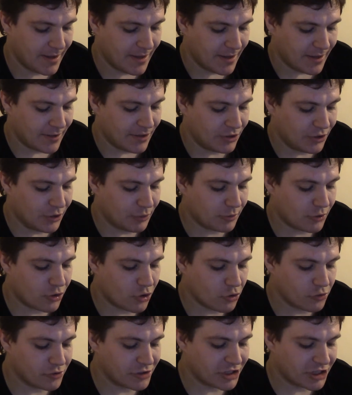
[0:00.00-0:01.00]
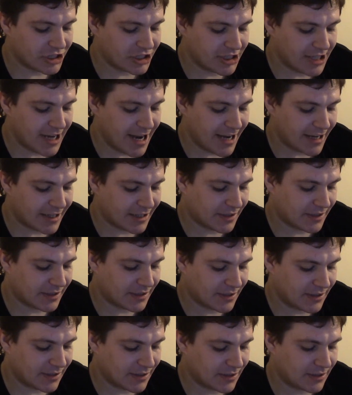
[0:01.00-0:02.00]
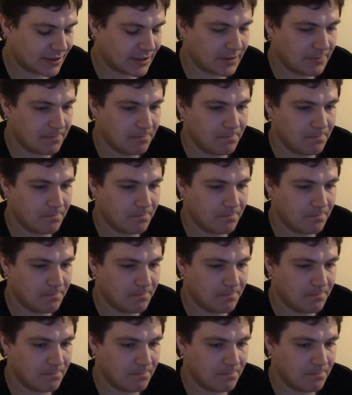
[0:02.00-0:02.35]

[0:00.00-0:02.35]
they're doing courage checks.